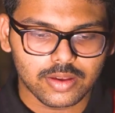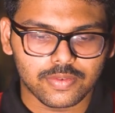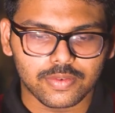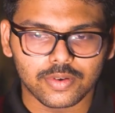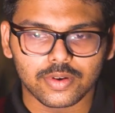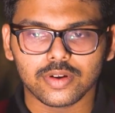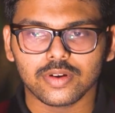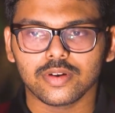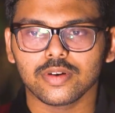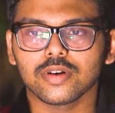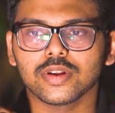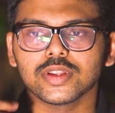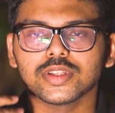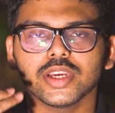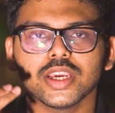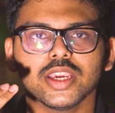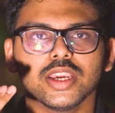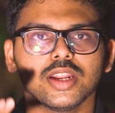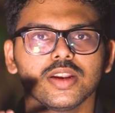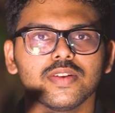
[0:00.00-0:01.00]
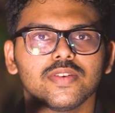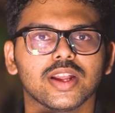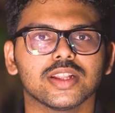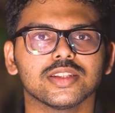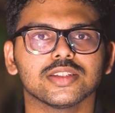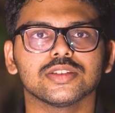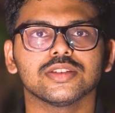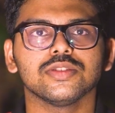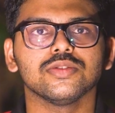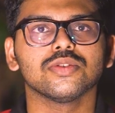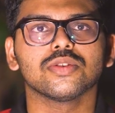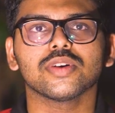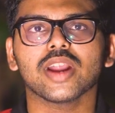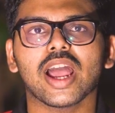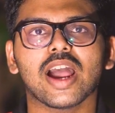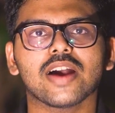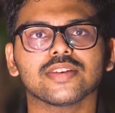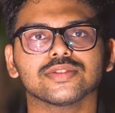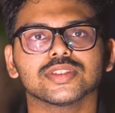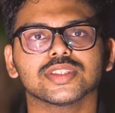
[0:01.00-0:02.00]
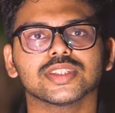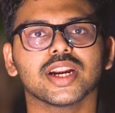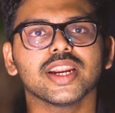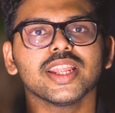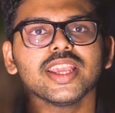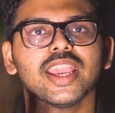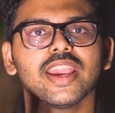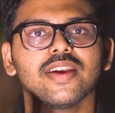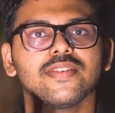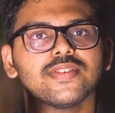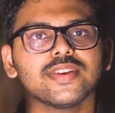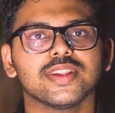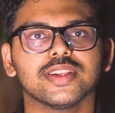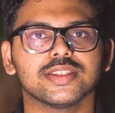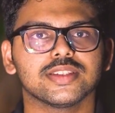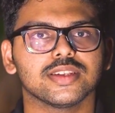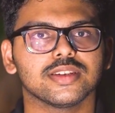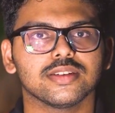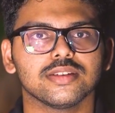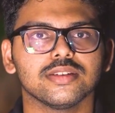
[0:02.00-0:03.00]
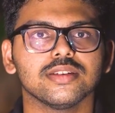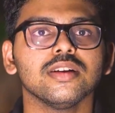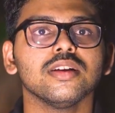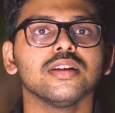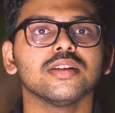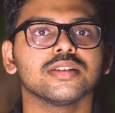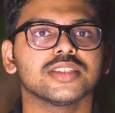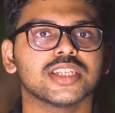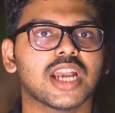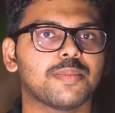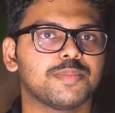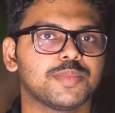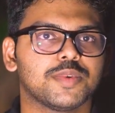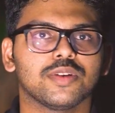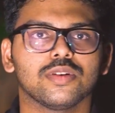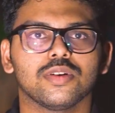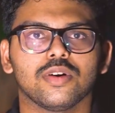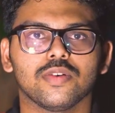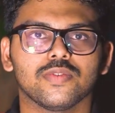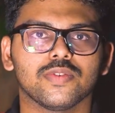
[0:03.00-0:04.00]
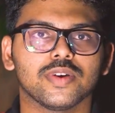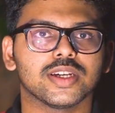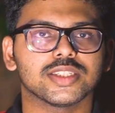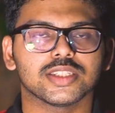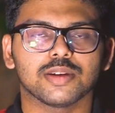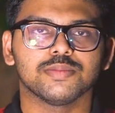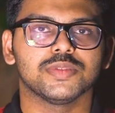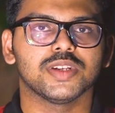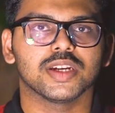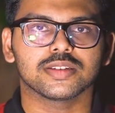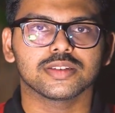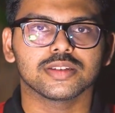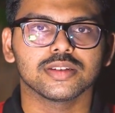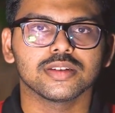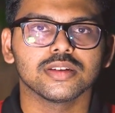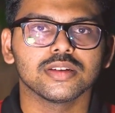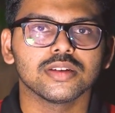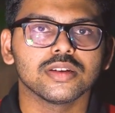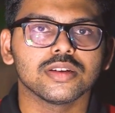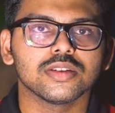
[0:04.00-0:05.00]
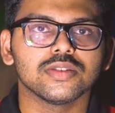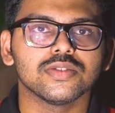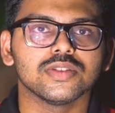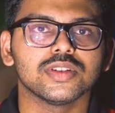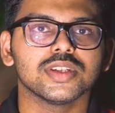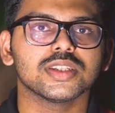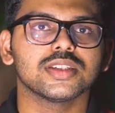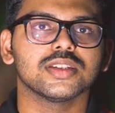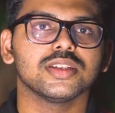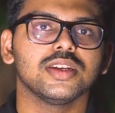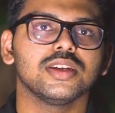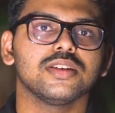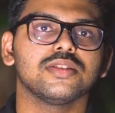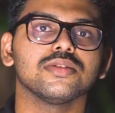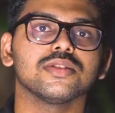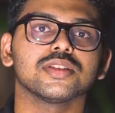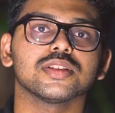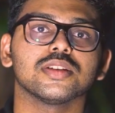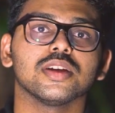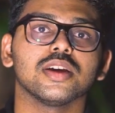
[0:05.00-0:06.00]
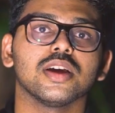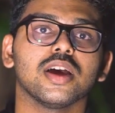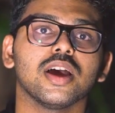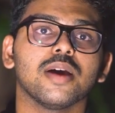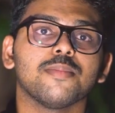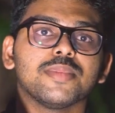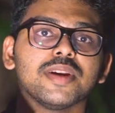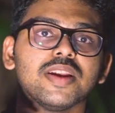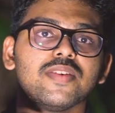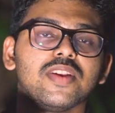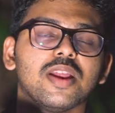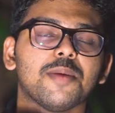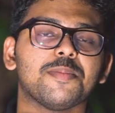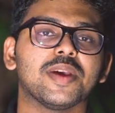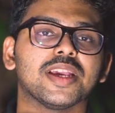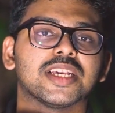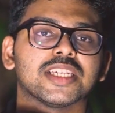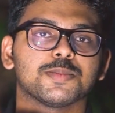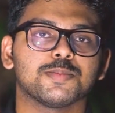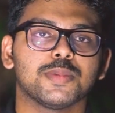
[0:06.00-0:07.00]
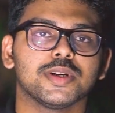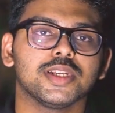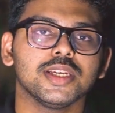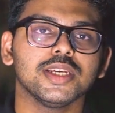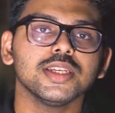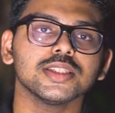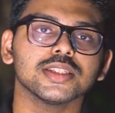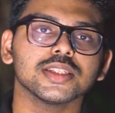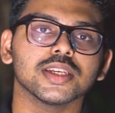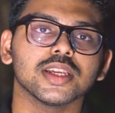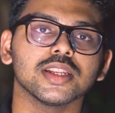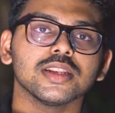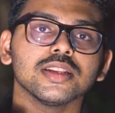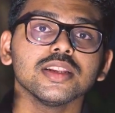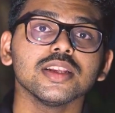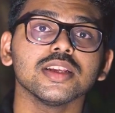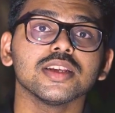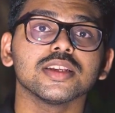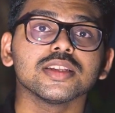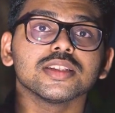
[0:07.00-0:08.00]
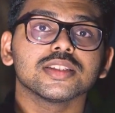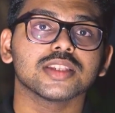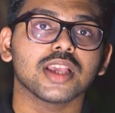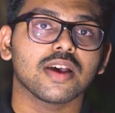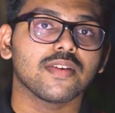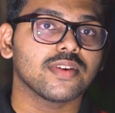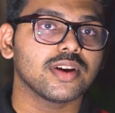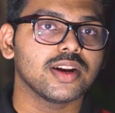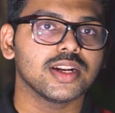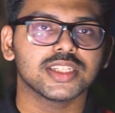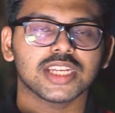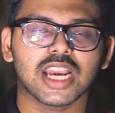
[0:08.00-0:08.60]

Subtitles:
For JEE Advanced, you don't have to study every single chapter of a subject. You just need to develop expertise in several